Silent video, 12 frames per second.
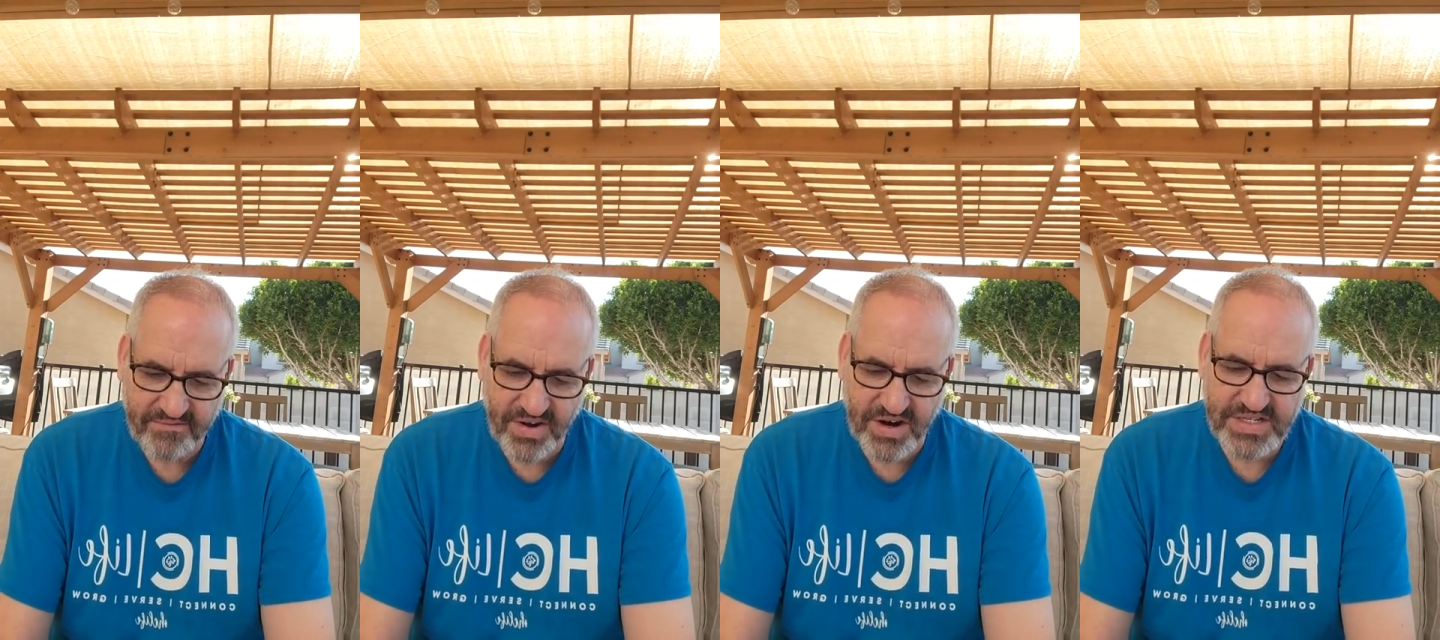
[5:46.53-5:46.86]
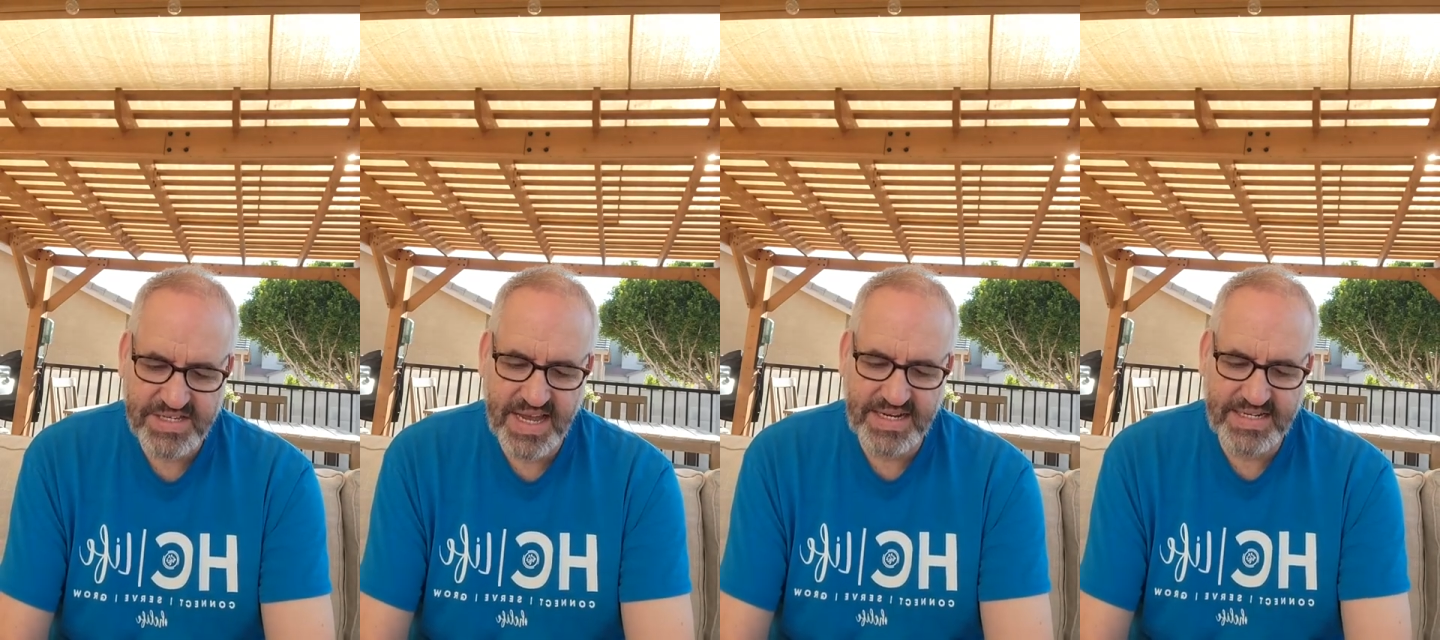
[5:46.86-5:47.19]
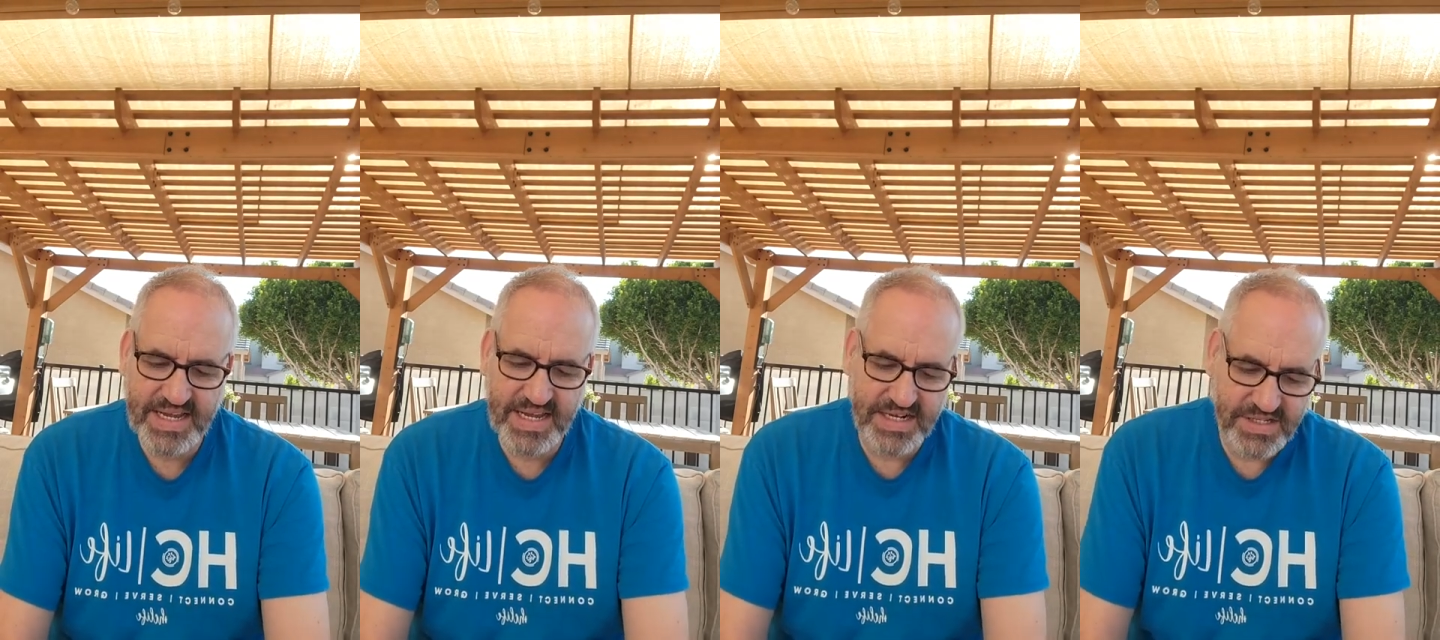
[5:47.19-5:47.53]
Verse
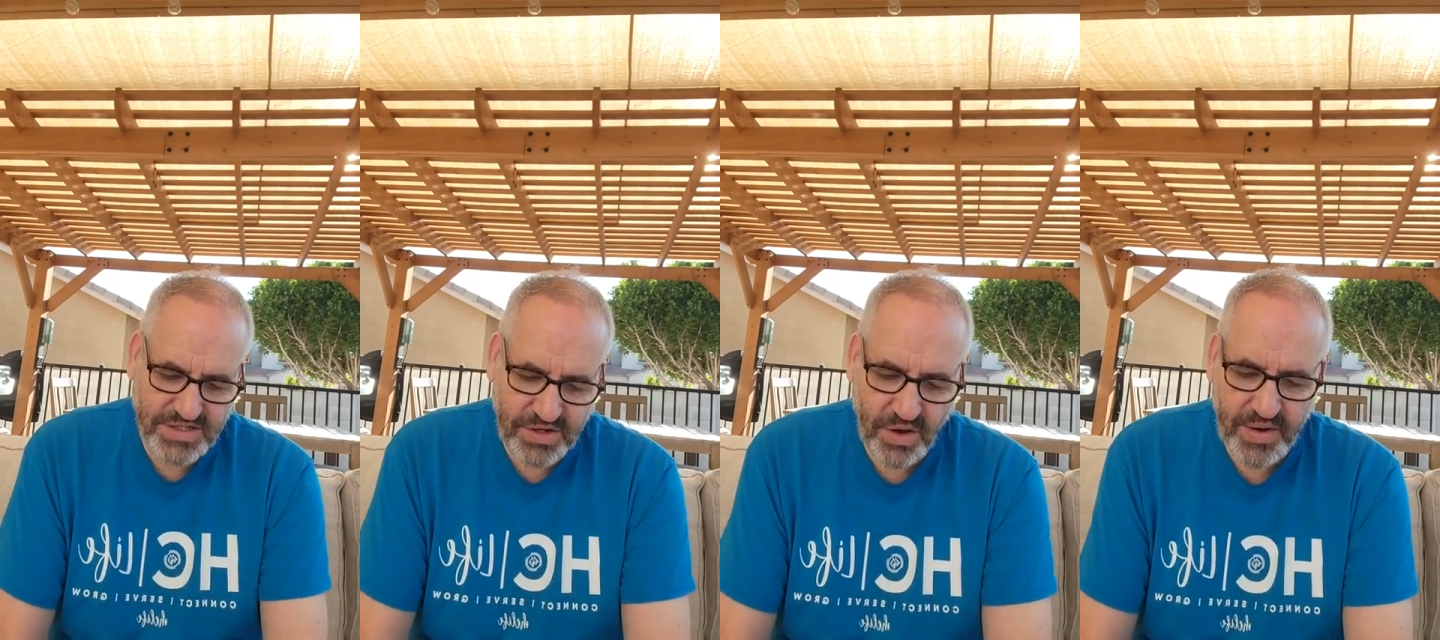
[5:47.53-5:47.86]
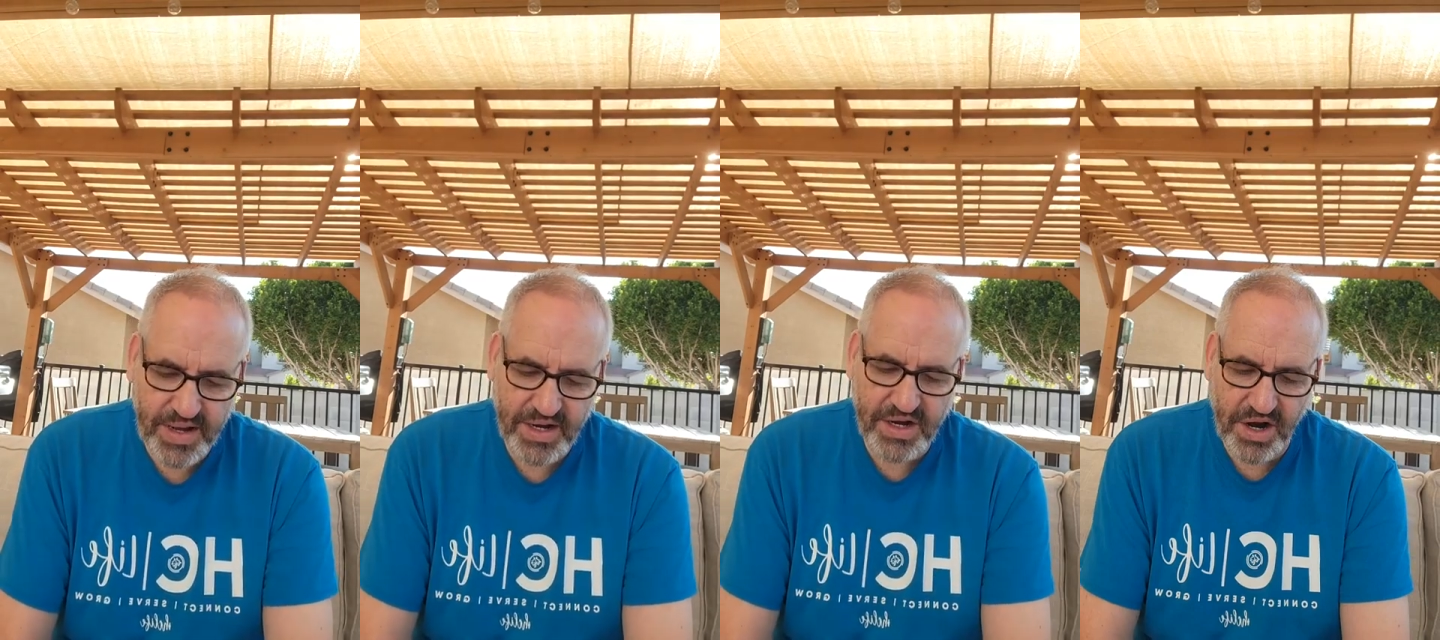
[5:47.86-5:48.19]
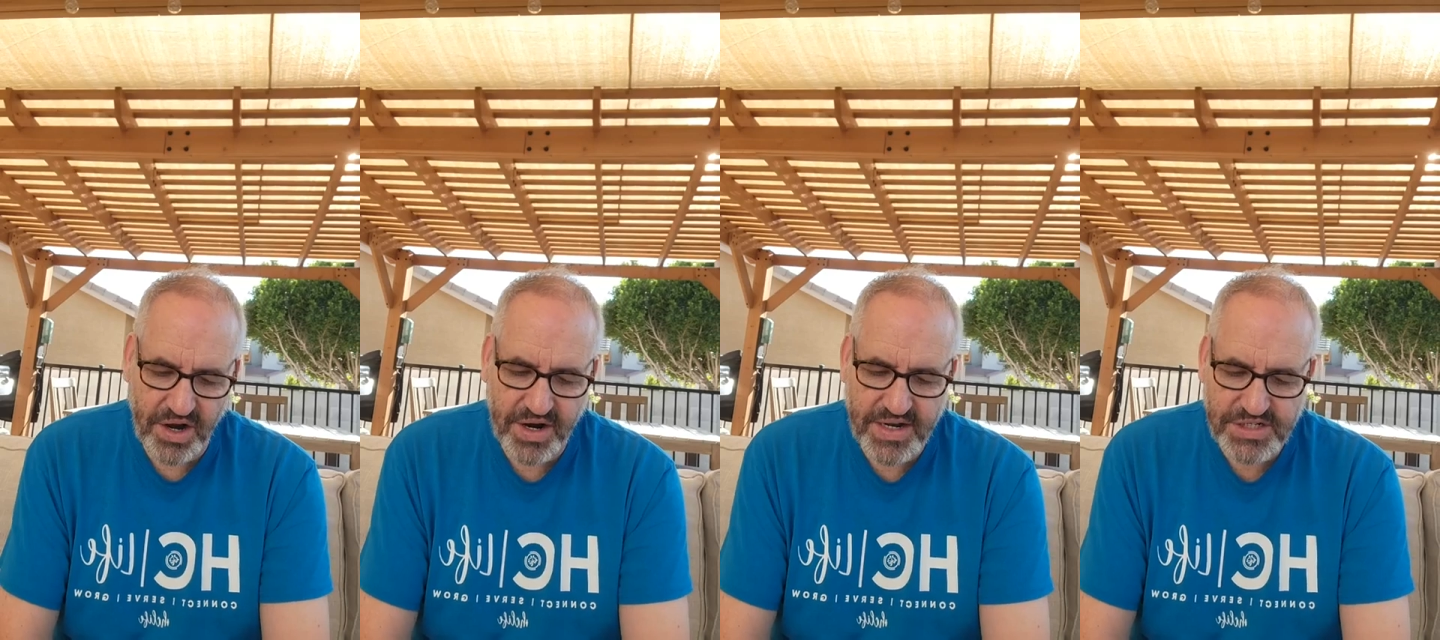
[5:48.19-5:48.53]
18 So
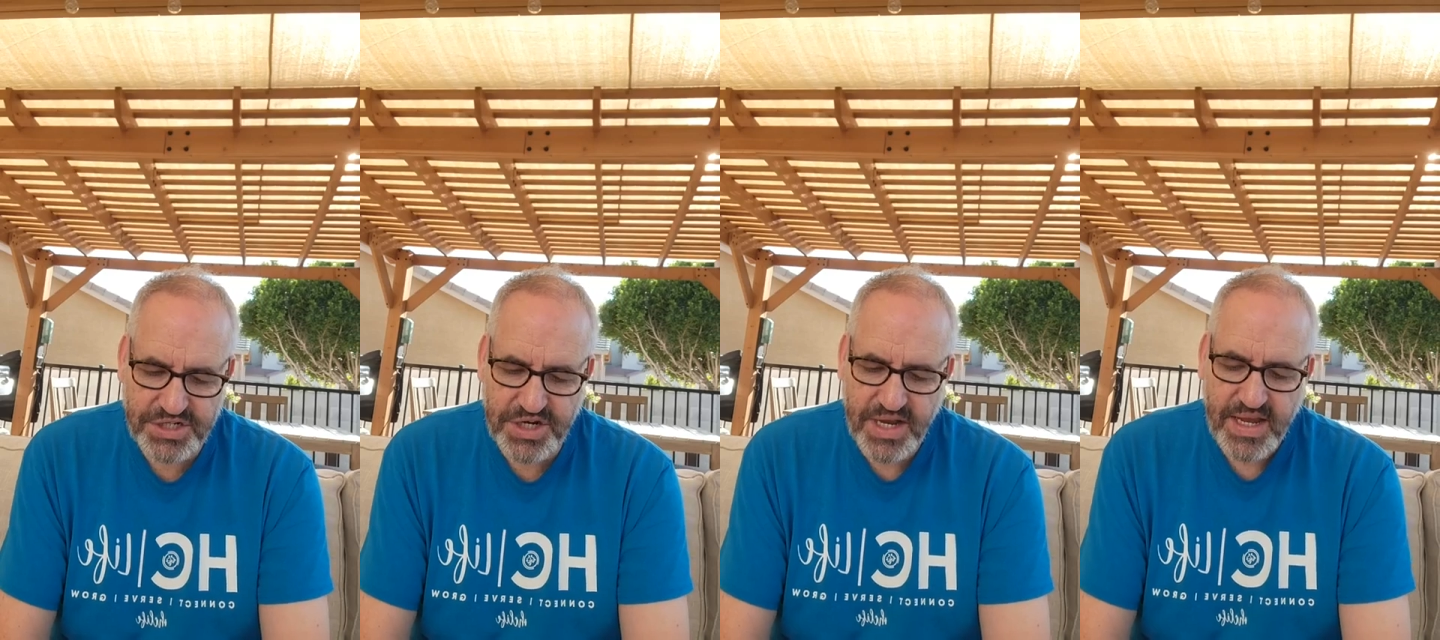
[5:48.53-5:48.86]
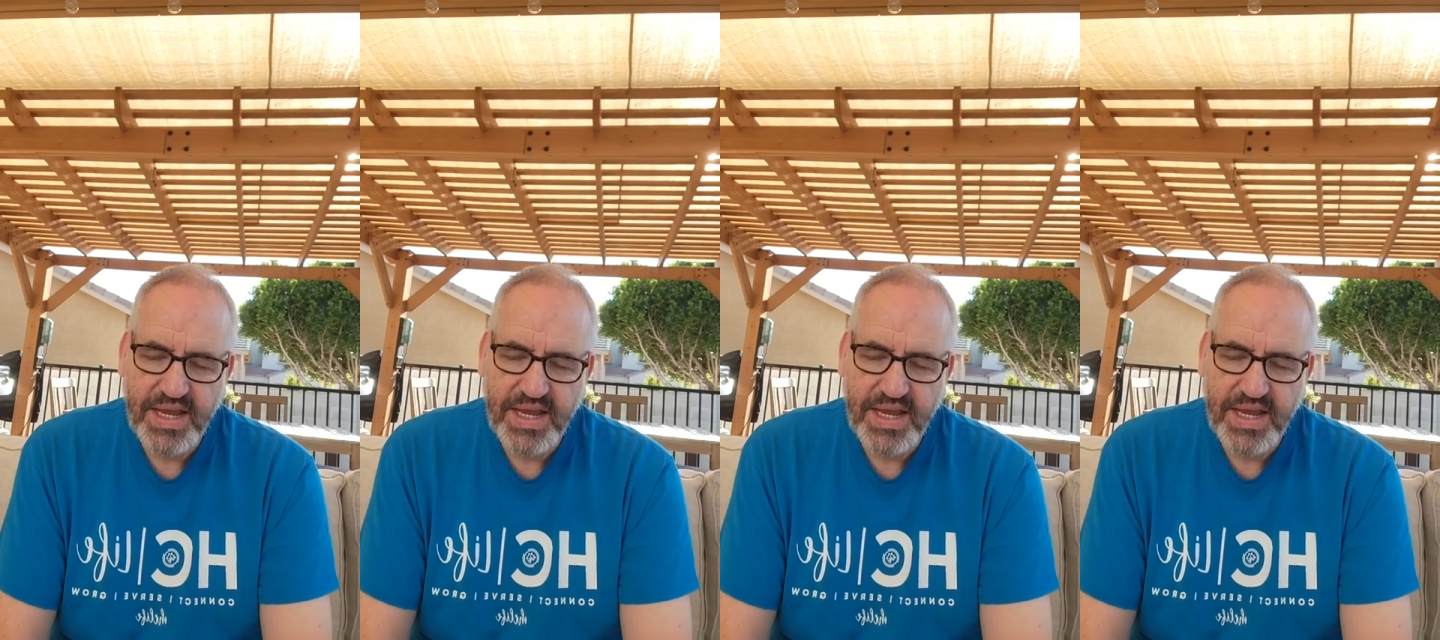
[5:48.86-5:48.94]
encourage